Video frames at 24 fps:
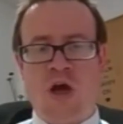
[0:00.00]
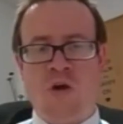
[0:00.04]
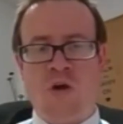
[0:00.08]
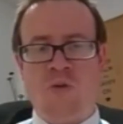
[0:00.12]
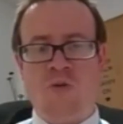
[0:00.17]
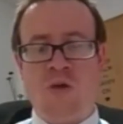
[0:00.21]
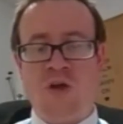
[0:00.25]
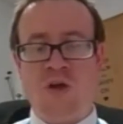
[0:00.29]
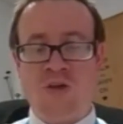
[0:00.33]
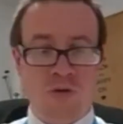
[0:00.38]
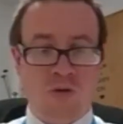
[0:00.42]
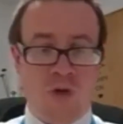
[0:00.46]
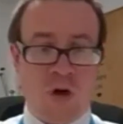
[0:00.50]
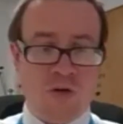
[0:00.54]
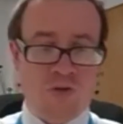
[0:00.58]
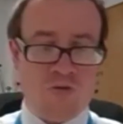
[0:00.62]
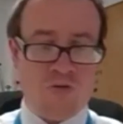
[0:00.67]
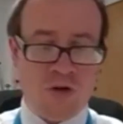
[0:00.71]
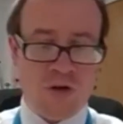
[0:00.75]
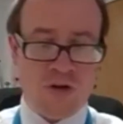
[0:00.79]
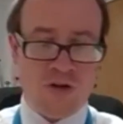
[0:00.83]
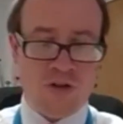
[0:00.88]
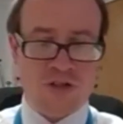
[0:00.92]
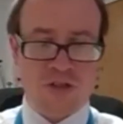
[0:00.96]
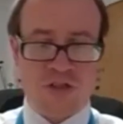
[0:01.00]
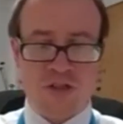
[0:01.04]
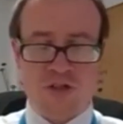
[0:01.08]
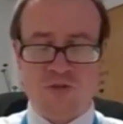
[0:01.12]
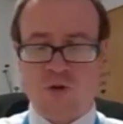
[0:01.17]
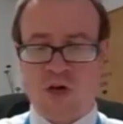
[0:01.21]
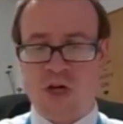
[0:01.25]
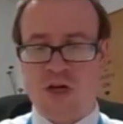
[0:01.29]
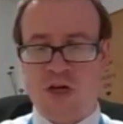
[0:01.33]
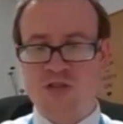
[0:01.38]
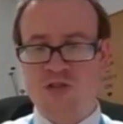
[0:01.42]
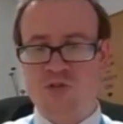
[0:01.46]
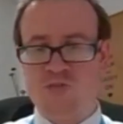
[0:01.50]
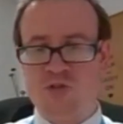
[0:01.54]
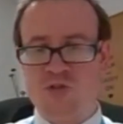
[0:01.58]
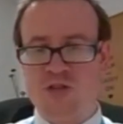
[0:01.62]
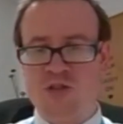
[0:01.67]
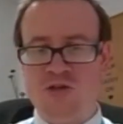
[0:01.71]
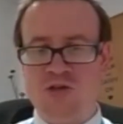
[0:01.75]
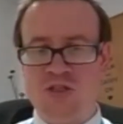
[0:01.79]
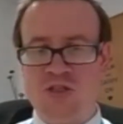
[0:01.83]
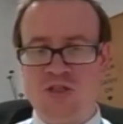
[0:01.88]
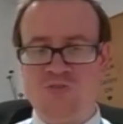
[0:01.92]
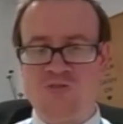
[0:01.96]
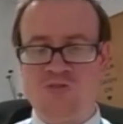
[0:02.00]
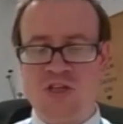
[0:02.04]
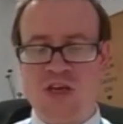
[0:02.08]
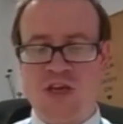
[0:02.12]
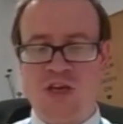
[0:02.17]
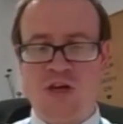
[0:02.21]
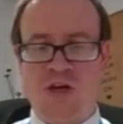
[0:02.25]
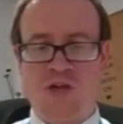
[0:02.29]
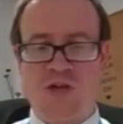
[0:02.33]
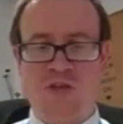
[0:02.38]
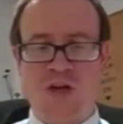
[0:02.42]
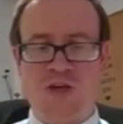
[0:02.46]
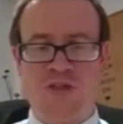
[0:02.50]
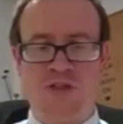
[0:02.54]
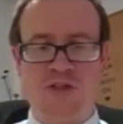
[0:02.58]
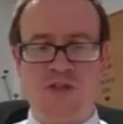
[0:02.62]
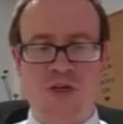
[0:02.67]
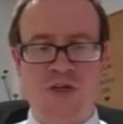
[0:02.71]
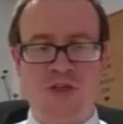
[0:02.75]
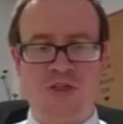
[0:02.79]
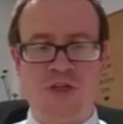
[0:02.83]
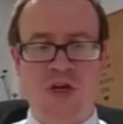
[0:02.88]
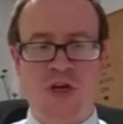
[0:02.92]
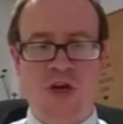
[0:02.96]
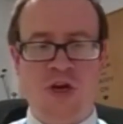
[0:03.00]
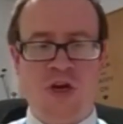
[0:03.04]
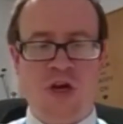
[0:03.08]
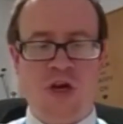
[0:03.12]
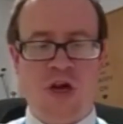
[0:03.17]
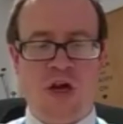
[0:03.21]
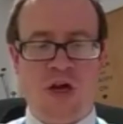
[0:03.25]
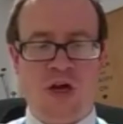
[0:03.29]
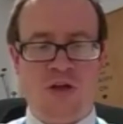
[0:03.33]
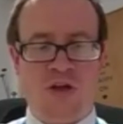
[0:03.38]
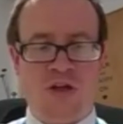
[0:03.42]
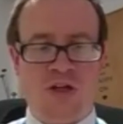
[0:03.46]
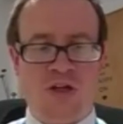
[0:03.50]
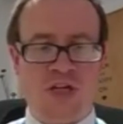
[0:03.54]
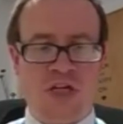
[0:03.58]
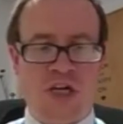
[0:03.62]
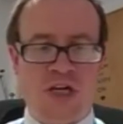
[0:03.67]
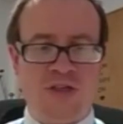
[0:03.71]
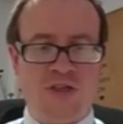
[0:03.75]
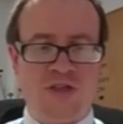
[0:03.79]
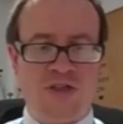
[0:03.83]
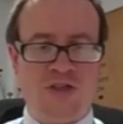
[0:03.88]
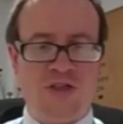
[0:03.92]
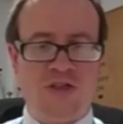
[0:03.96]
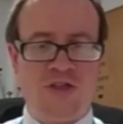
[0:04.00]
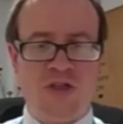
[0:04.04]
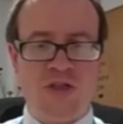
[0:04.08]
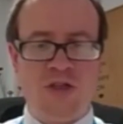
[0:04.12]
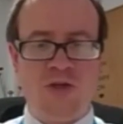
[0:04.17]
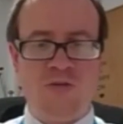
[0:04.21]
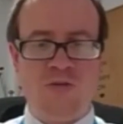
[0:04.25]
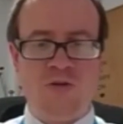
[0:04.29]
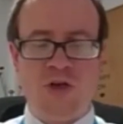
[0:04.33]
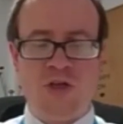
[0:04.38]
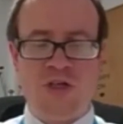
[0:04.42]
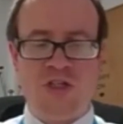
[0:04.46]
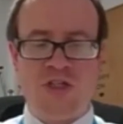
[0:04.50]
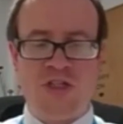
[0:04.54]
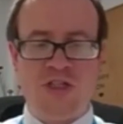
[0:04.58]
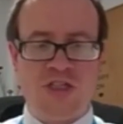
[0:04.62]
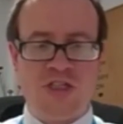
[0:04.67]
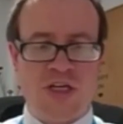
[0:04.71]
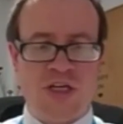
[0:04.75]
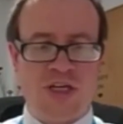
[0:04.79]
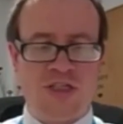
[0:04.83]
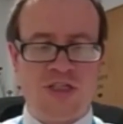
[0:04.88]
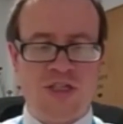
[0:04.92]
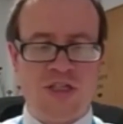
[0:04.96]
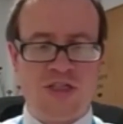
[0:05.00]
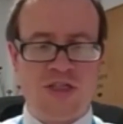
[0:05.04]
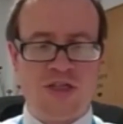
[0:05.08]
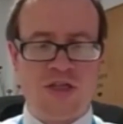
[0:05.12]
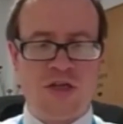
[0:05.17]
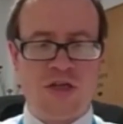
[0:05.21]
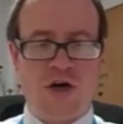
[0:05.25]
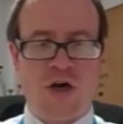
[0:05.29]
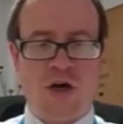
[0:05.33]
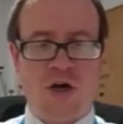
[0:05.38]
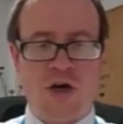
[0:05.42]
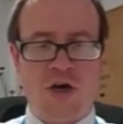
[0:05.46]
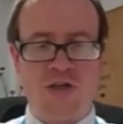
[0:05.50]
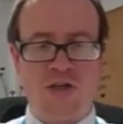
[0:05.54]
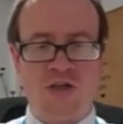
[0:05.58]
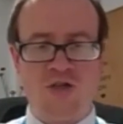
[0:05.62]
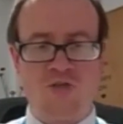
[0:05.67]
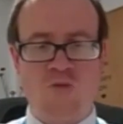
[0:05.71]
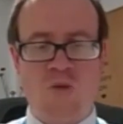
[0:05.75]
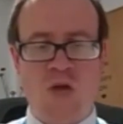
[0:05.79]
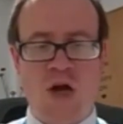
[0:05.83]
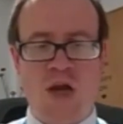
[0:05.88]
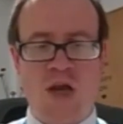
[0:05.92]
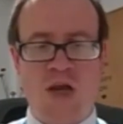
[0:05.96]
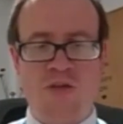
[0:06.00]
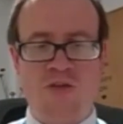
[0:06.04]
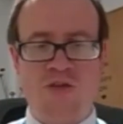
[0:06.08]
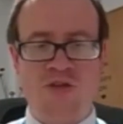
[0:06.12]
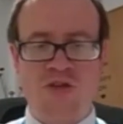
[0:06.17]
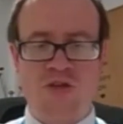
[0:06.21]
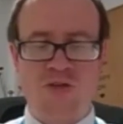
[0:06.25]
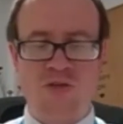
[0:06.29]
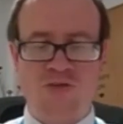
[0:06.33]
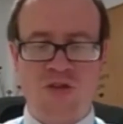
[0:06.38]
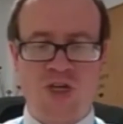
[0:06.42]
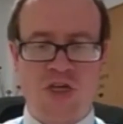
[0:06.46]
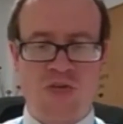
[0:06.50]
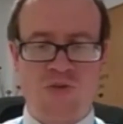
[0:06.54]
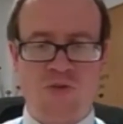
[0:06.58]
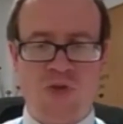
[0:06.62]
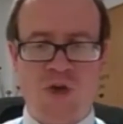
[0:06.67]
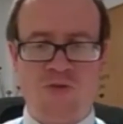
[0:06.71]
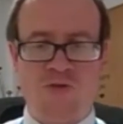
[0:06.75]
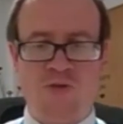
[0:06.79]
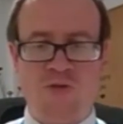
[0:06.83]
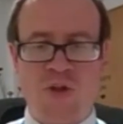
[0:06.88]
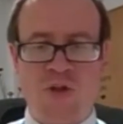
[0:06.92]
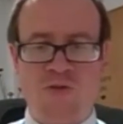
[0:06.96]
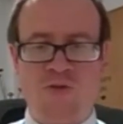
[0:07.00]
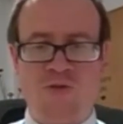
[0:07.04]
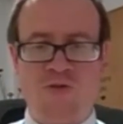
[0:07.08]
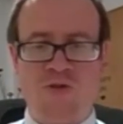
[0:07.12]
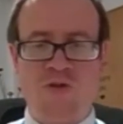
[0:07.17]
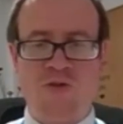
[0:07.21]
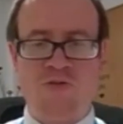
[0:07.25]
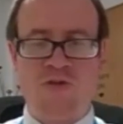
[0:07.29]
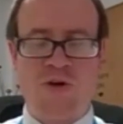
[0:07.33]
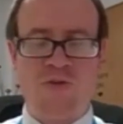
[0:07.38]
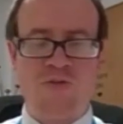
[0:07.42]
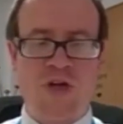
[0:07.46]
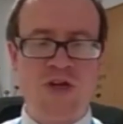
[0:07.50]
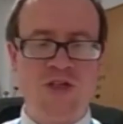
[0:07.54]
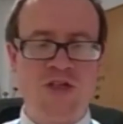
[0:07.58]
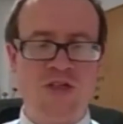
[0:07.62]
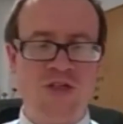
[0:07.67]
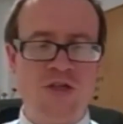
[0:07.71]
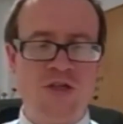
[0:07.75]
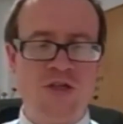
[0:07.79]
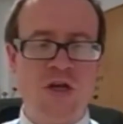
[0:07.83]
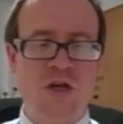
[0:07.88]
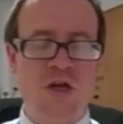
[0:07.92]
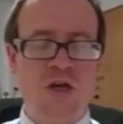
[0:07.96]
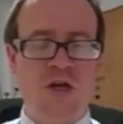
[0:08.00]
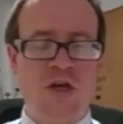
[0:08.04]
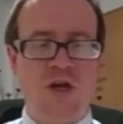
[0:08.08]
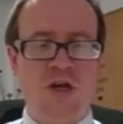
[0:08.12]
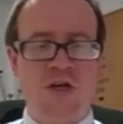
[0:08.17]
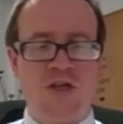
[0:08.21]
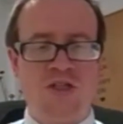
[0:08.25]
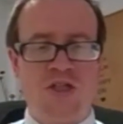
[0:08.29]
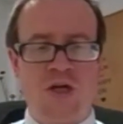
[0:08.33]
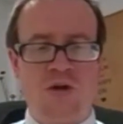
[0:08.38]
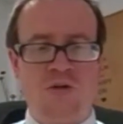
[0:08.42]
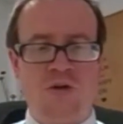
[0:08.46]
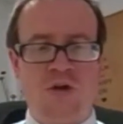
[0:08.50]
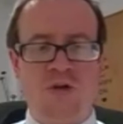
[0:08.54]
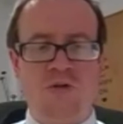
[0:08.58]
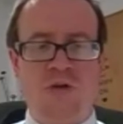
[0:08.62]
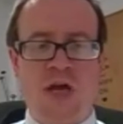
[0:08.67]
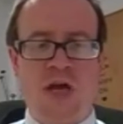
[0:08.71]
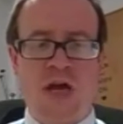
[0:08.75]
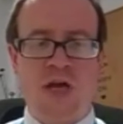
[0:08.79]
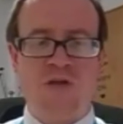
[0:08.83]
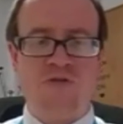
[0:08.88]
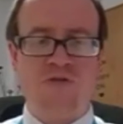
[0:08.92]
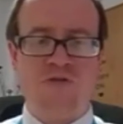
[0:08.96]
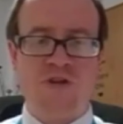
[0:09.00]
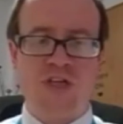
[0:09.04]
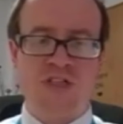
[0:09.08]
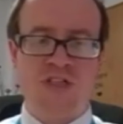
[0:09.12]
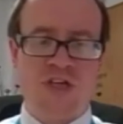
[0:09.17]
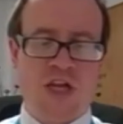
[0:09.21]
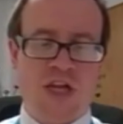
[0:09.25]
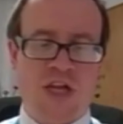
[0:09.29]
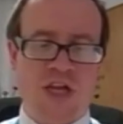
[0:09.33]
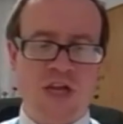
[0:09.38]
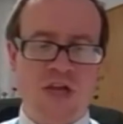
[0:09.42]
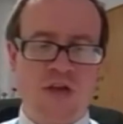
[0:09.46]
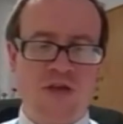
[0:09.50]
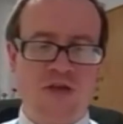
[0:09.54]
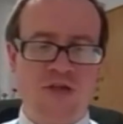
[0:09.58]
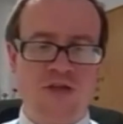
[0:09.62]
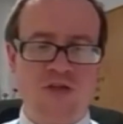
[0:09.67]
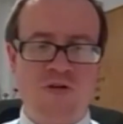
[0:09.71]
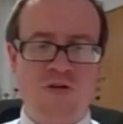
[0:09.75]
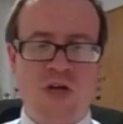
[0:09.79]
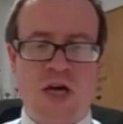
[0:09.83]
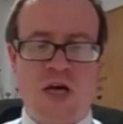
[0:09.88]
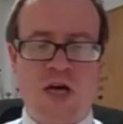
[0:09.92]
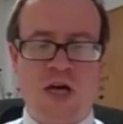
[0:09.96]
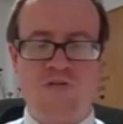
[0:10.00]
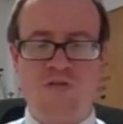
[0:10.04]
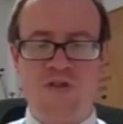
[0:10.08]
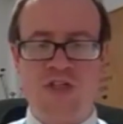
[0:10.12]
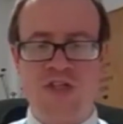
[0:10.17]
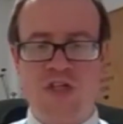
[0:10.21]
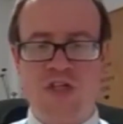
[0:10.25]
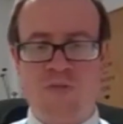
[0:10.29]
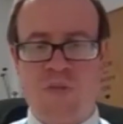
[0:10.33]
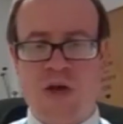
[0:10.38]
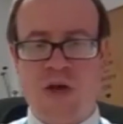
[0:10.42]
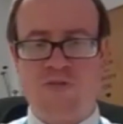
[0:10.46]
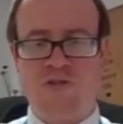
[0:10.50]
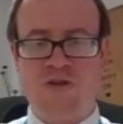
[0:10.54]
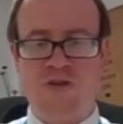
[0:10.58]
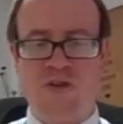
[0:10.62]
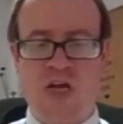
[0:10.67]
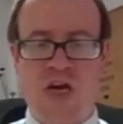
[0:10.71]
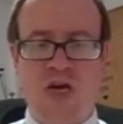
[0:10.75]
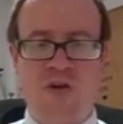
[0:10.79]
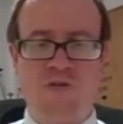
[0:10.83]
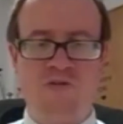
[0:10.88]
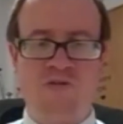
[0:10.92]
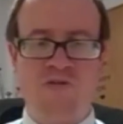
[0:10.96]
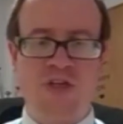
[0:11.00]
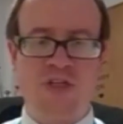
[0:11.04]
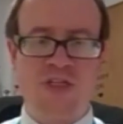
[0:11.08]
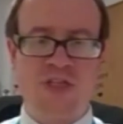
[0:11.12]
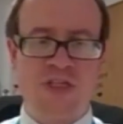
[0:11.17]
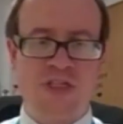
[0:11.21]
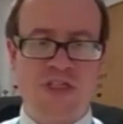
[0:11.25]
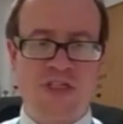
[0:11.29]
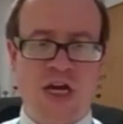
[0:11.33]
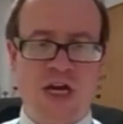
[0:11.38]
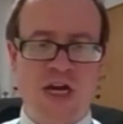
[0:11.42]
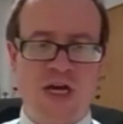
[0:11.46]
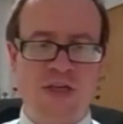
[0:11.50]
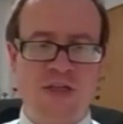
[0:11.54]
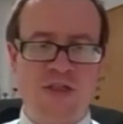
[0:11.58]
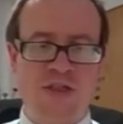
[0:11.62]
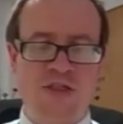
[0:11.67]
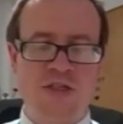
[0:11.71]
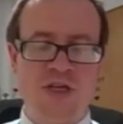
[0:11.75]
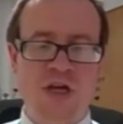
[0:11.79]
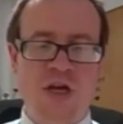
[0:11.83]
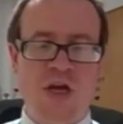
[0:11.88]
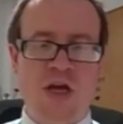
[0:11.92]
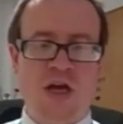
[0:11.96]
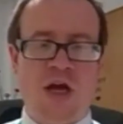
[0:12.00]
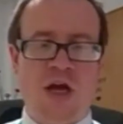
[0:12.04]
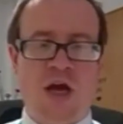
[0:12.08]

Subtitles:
We do offer, and this is where some students have taken advantage of this, the chance to do GCSEs at the college as well in the subjects we offer level 3 foundation. So you can resit English, you can resit maths, you can resit science.